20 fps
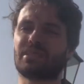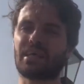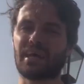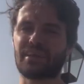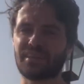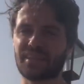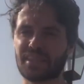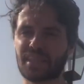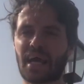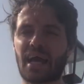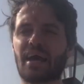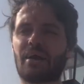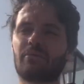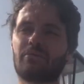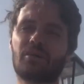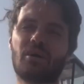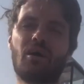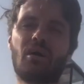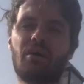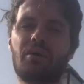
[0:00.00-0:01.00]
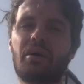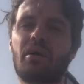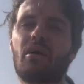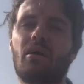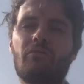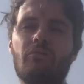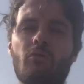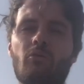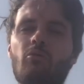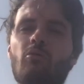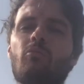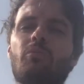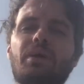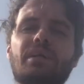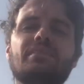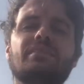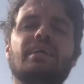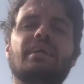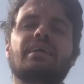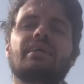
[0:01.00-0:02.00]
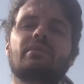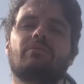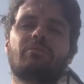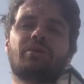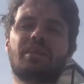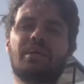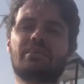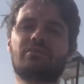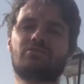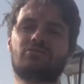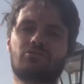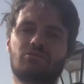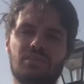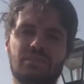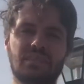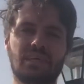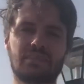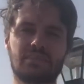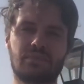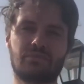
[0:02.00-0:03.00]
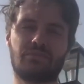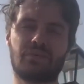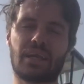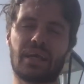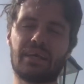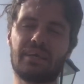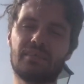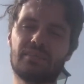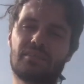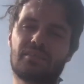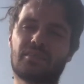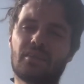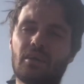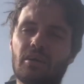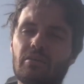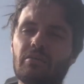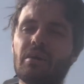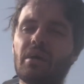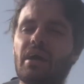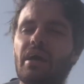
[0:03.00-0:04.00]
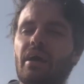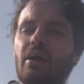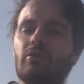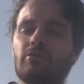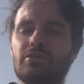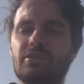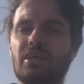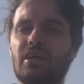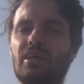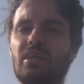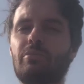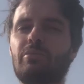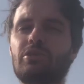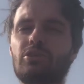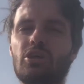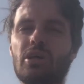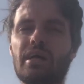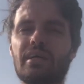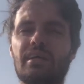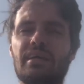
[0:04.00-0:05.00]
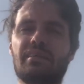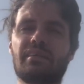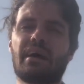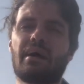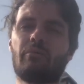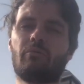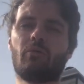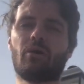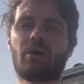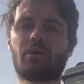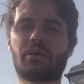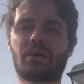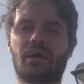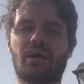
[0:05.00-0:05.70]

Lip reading: and now Connor have all been dealing with injuries as of late, so they'll certainly be tracking that one.